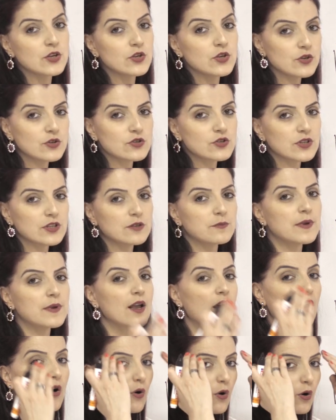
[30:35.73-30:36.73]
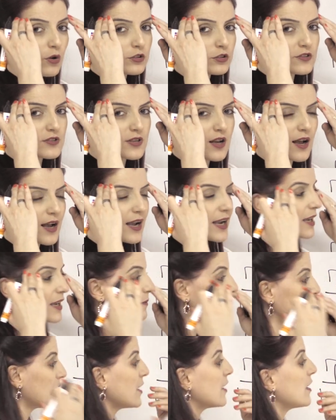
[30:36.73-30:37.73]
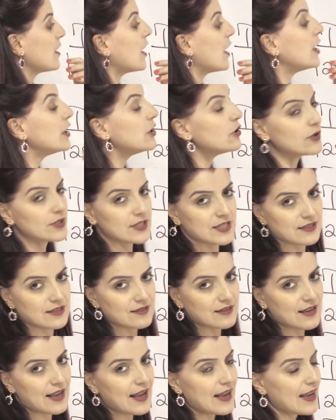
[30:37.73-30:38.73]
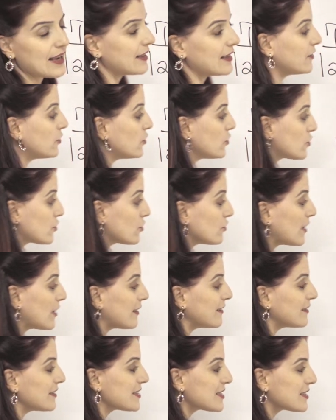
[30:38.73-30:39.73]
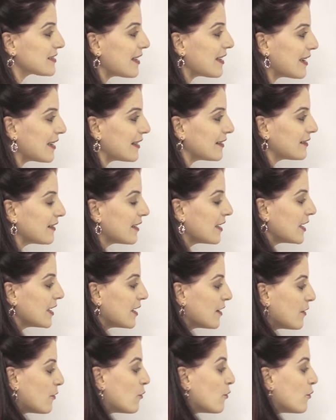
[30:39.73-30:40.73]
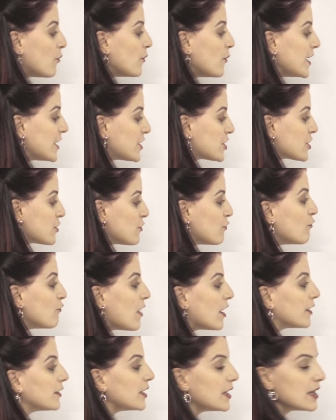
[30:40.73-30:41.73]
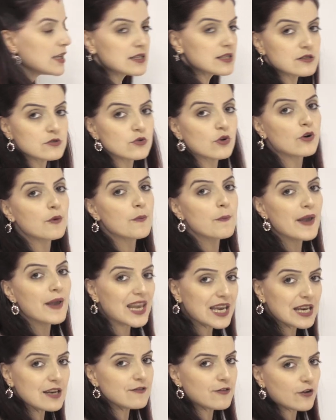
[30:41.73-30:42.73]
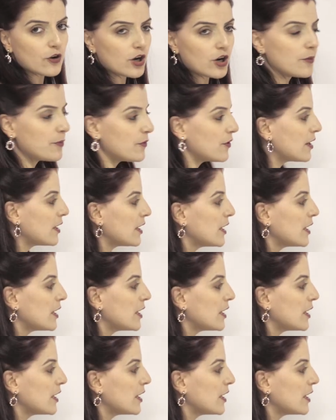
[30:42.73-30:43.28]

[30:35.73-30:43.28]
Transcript: You should be all the time alerted and you should understand which one is your main verb,